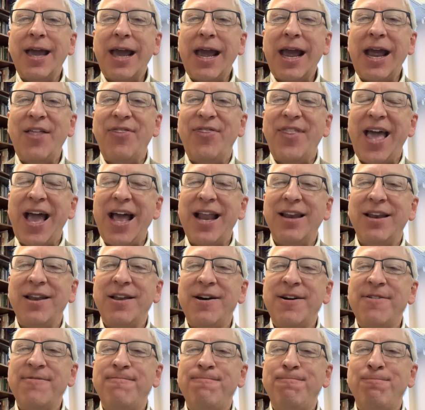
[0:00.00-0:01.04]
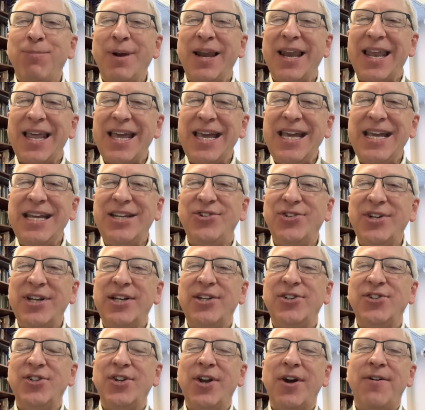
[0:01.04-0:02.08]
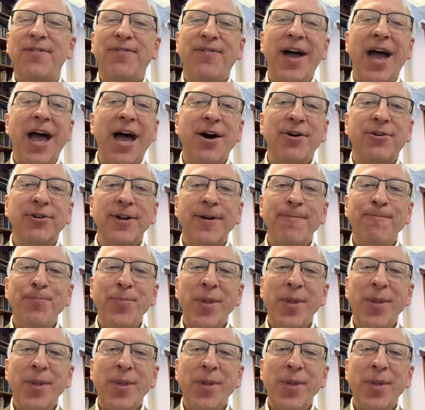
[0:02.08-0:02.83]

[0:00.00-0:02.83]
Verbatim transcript: and that love plays itself out